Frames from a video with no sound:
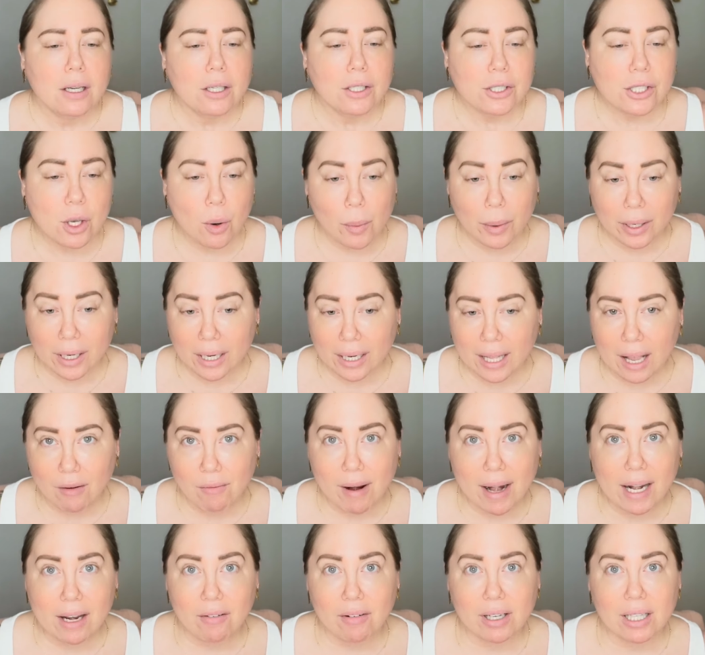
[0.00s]
So we're gonna get
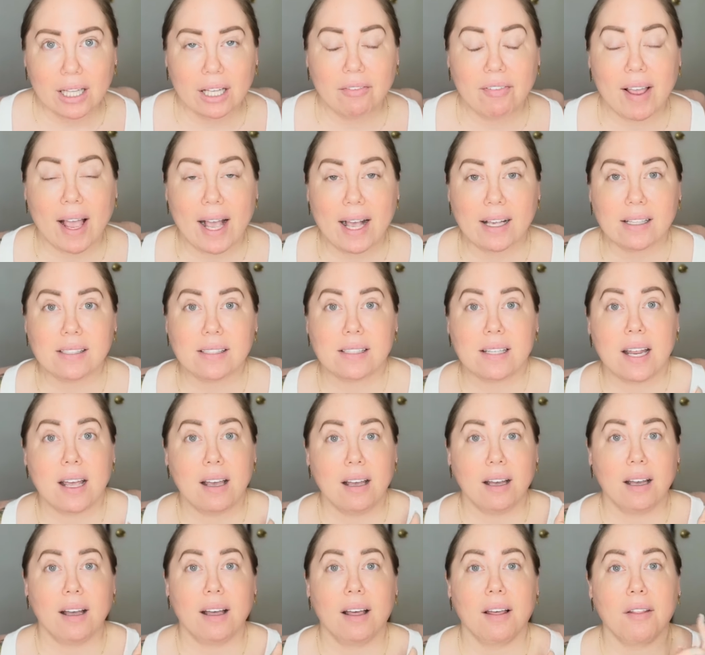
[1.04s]
ready really fast.
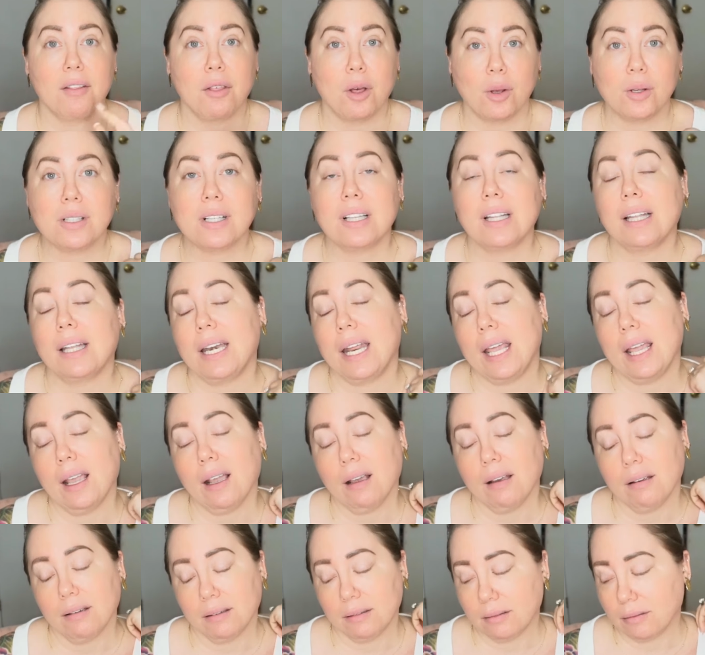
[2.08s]
Those Clinique